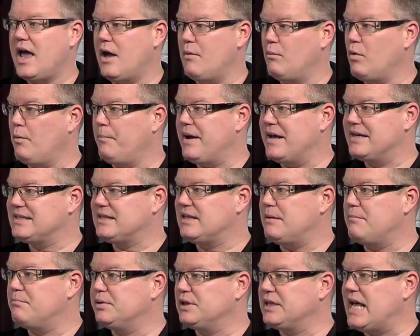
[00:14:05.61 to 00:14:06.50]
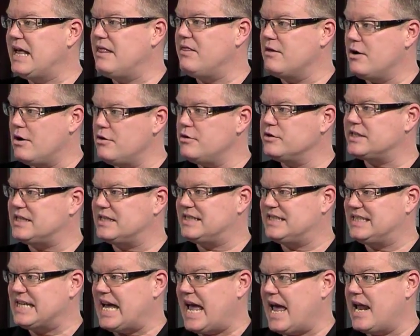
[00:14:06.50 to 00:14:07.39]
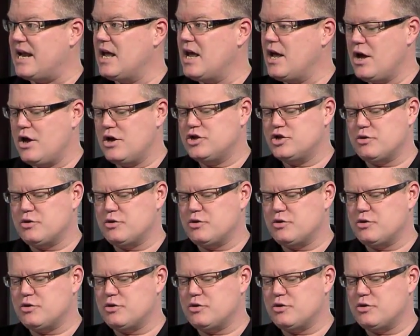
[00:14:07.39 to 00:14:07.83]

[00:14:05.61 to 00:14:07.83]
and we will basically blend those instead